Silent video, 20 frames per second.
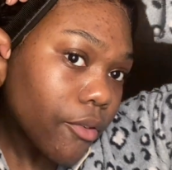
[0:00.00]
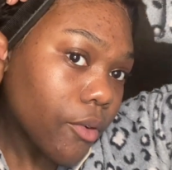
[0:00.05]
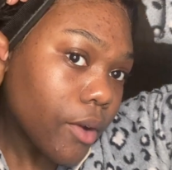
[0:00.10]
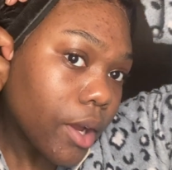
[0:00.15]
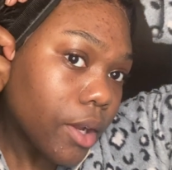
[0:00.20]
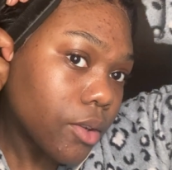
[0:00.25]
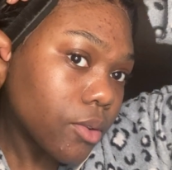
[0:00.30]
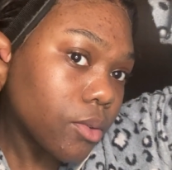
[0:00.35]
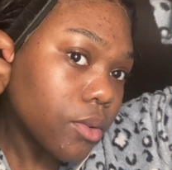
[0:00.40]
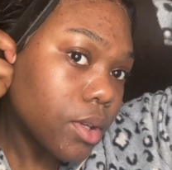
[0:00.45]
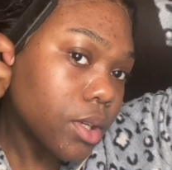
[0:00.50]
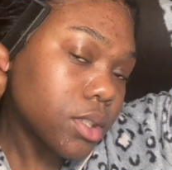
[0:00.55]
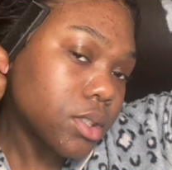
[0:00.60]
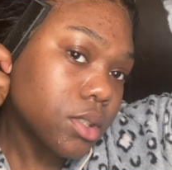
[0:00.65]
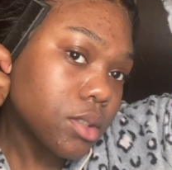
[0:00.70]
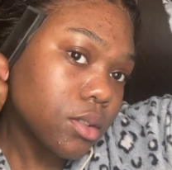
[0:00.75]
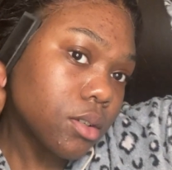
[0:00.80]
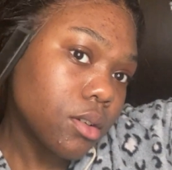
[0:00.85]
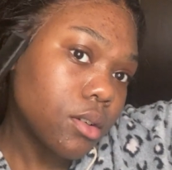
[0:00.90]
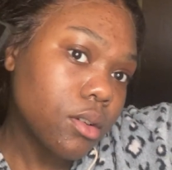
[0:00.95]
I do
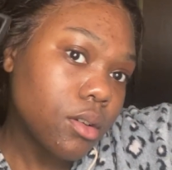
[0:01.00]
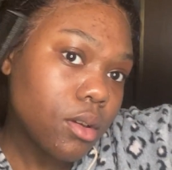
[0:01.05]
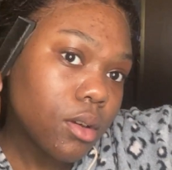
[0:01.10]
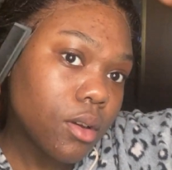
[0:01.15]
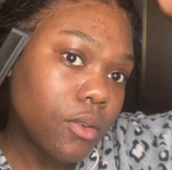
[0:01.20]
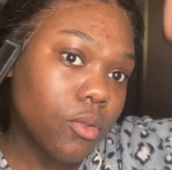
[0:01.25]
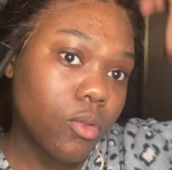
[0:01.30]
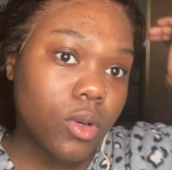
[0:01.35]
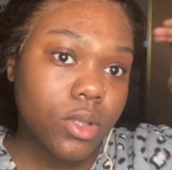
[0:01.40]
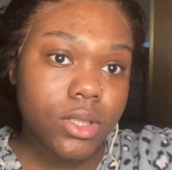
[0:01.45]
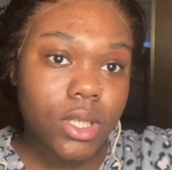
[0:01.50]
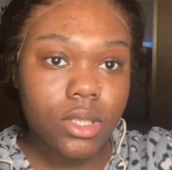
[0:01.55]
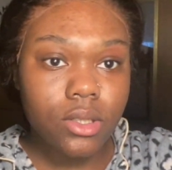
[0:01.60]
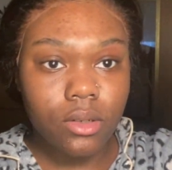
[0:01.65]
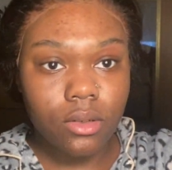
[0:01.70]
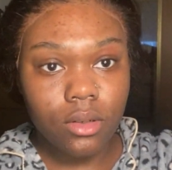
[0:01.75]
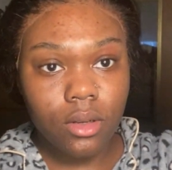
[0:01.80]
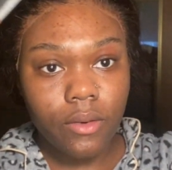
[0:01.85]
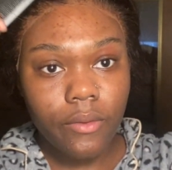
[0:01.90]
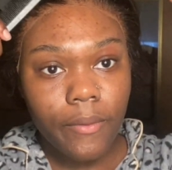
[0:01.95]
this. Of course that
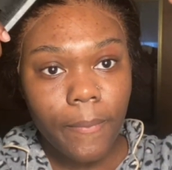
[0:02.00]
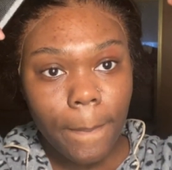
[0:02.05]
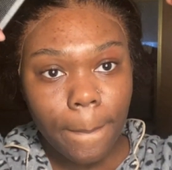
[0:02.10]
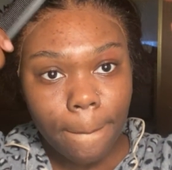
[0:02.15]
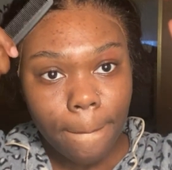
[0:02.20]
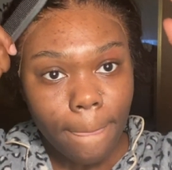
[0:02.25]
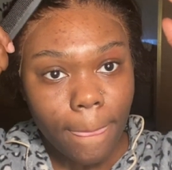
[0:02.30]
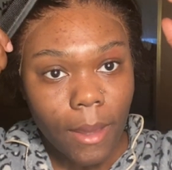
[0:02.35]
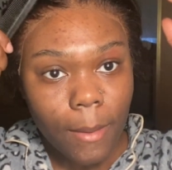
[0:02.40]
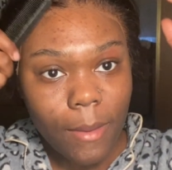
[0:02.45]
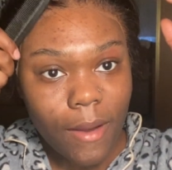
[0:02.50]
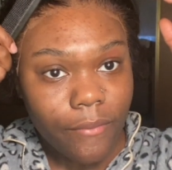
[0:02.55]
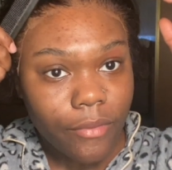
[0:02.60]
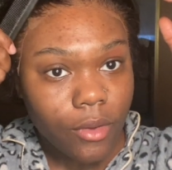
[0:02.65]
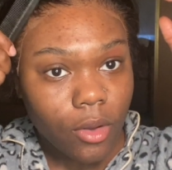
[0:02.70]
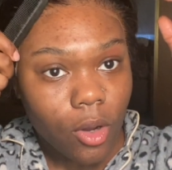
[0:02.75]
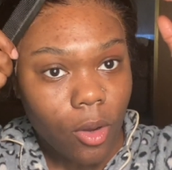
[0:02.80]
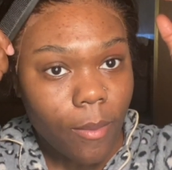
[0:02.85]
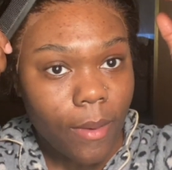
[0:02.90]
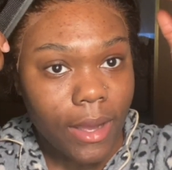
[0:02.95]
turned off. I'm gonna have to
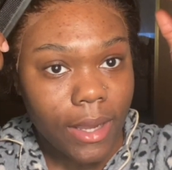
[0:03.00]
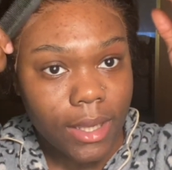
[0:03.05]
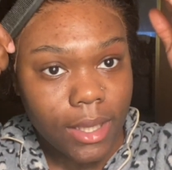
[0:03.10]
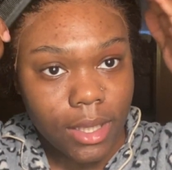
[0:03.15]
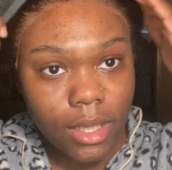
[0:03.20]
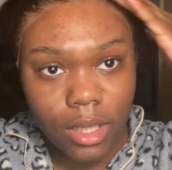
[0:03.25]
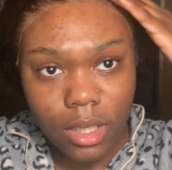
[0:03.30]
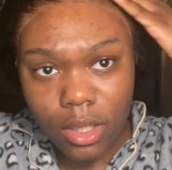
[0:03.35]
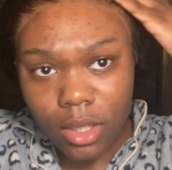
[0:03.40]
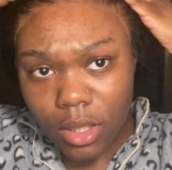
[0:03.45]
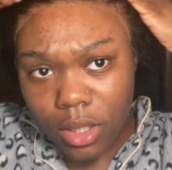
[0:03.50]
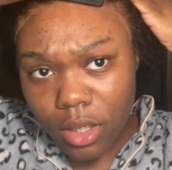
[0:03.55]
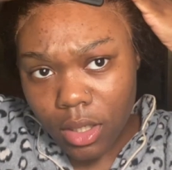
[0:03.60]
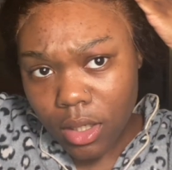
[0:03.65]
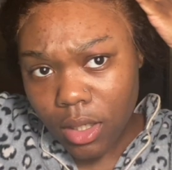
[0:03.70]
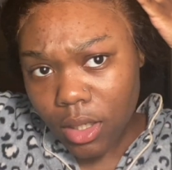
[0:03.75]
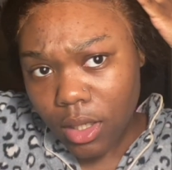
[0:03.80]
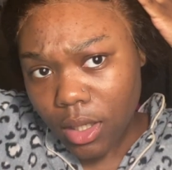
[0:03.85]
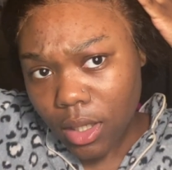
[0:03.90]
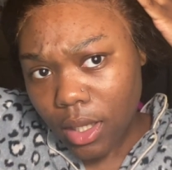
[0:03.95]
go back
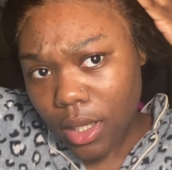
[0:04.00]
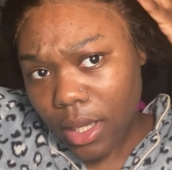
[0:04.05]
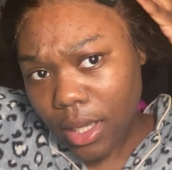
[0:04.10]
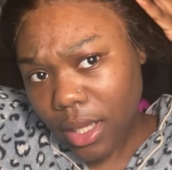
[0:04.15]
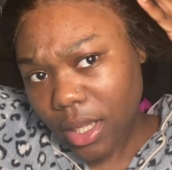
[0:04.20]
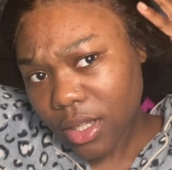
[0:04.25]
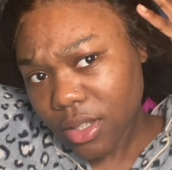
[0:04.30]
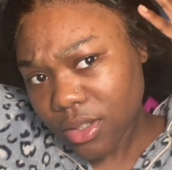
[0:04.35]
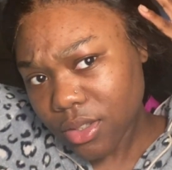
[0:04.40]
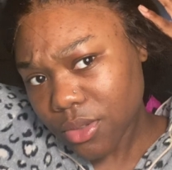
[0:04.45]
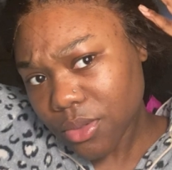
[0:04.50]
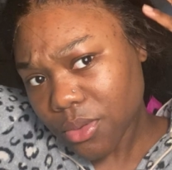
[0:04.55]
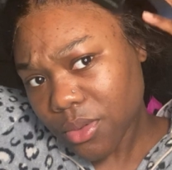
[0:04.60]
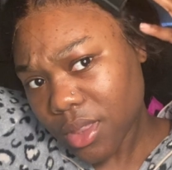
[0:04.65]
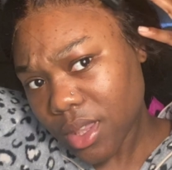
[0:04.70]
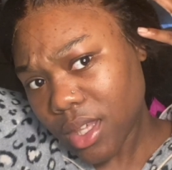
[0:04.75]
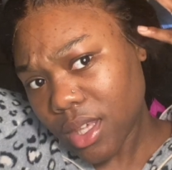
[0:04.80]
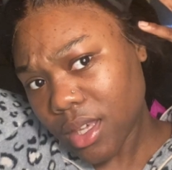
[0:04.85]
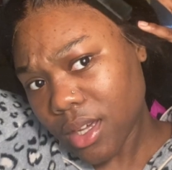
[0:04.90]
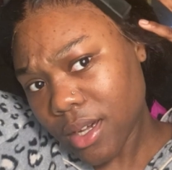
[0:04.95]
in and do
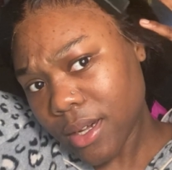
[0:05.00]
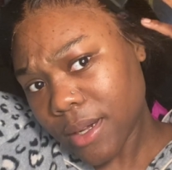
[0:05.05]
the